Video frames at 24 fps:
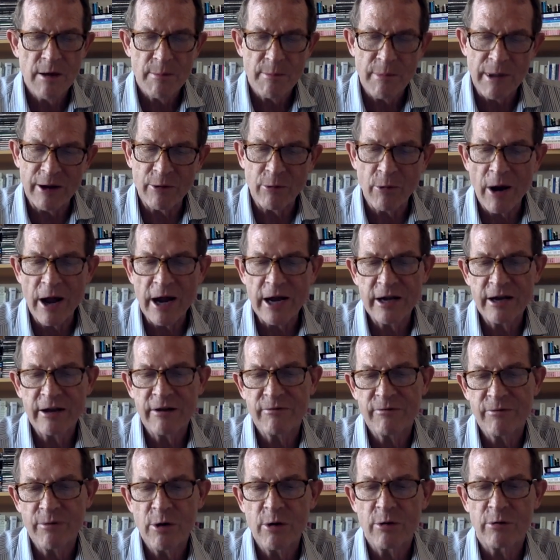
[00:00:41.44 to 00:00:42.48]
my
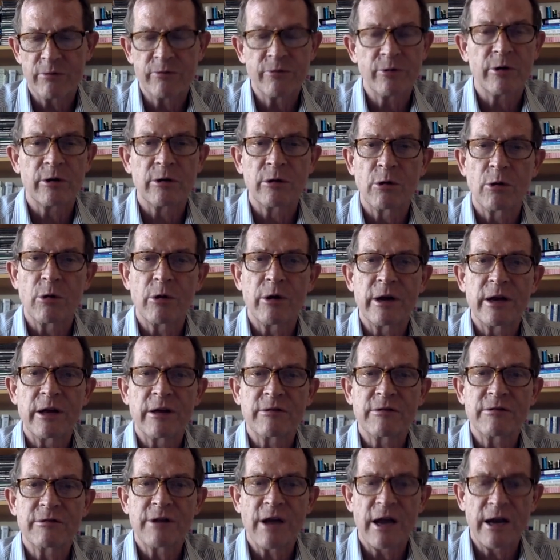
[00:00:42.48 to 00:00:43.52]
write-in vote for Gloria
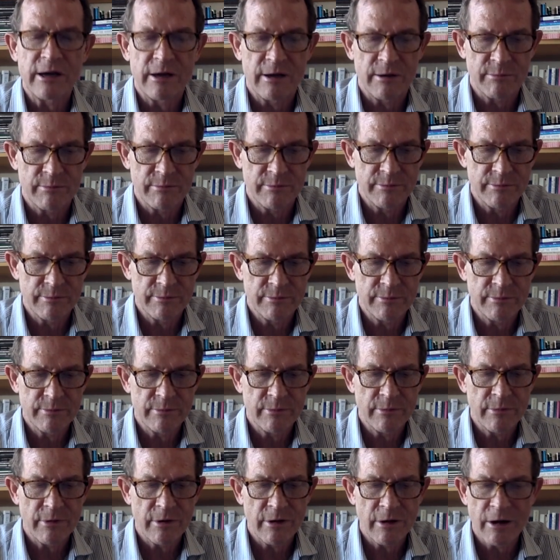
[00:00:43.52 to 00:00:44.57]
Steinem,
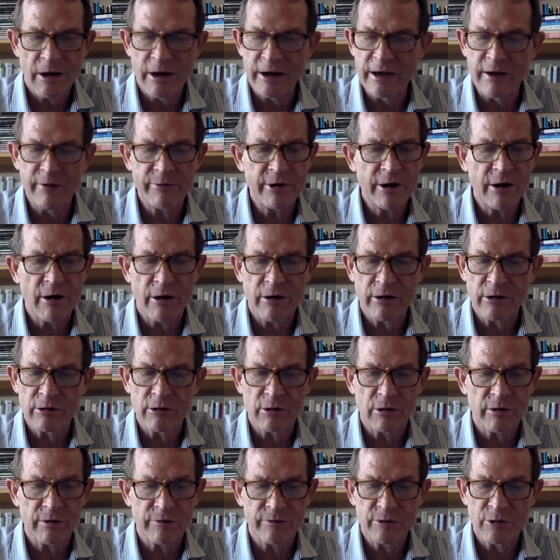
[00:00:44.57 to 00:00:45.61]
on every
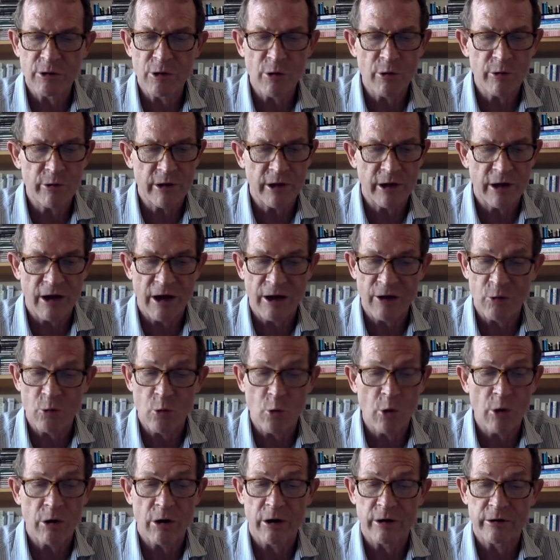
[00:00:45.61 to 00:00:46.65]
article of clothing I
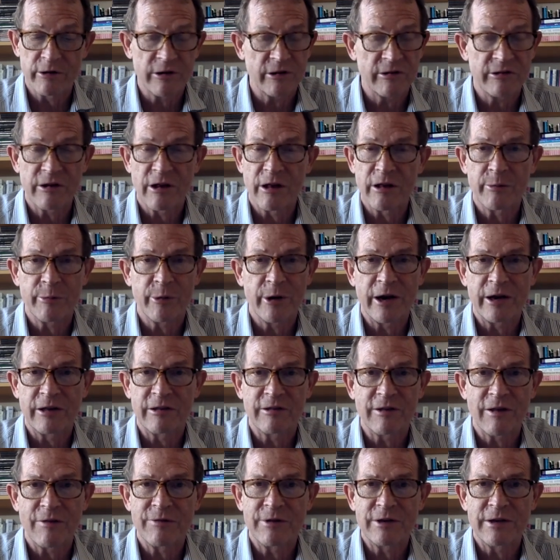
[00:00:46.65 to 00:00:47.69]
wore to celebrate
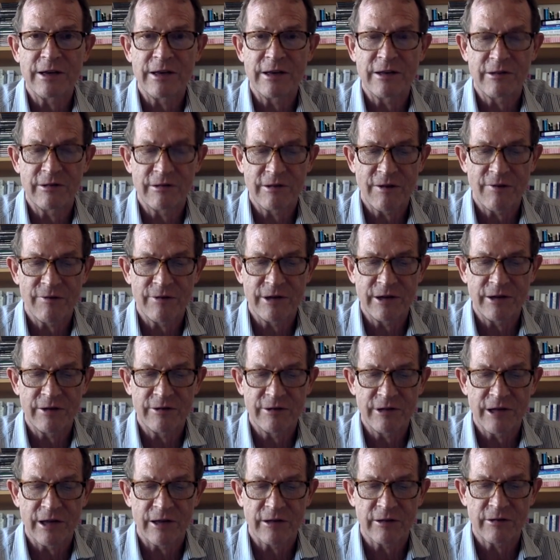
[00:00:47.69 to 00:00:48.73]

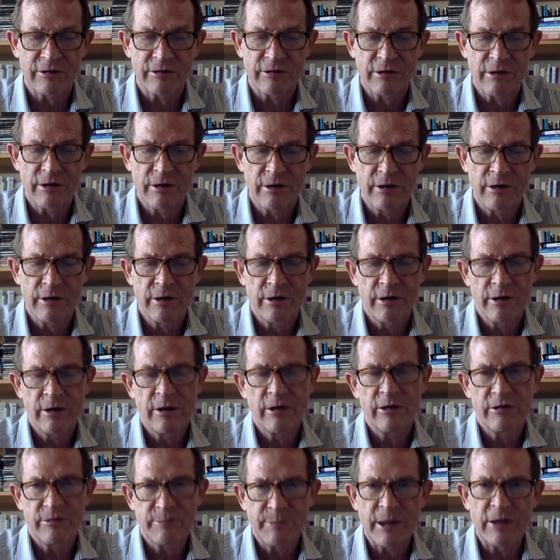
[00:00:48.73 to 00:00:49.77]
1776,
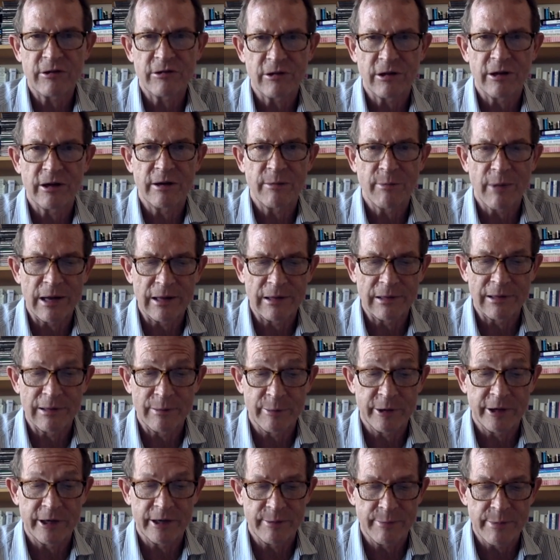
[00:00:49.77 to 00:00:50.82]
especially my
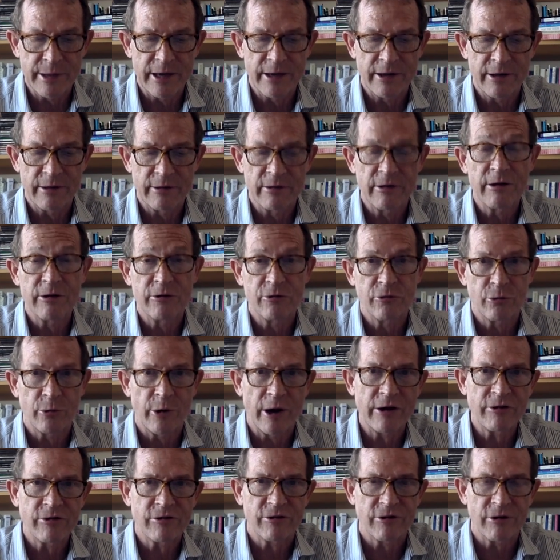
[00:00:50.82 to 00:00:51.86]
Liberty Bell
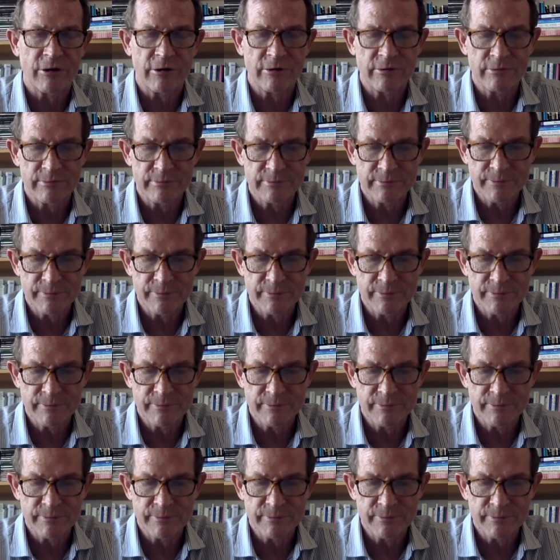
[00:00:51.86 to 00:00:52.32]
dress shirt.